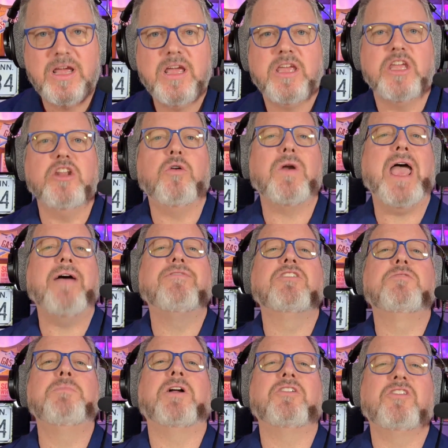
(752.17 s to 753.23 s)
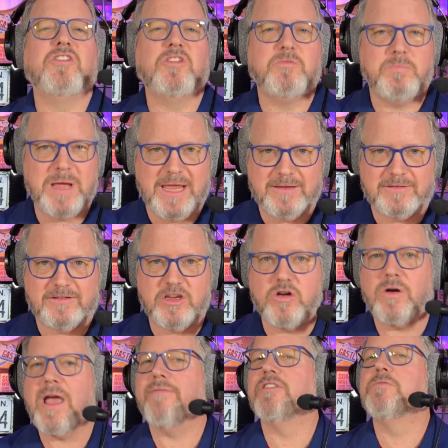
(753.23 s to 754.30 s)
You don't have as much space. You
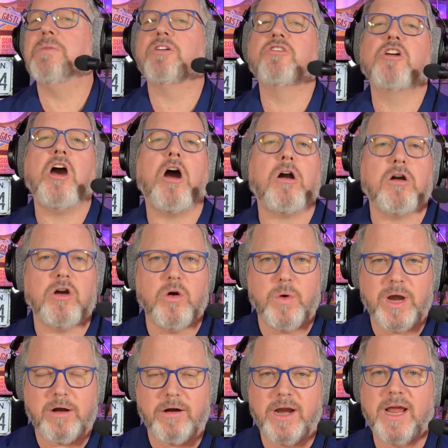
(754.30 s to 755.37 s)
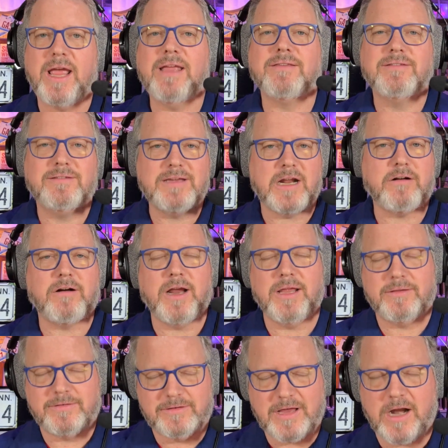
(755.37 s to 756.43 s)
don't have as much cargo area, etc.,
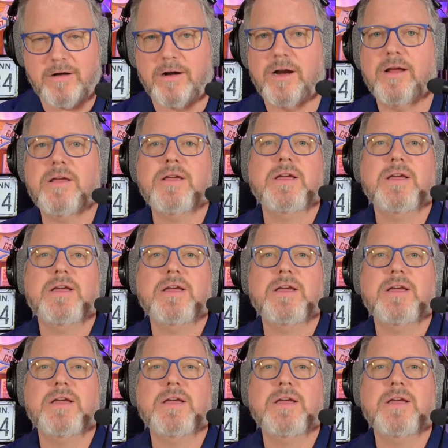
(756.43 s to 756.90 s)
etc.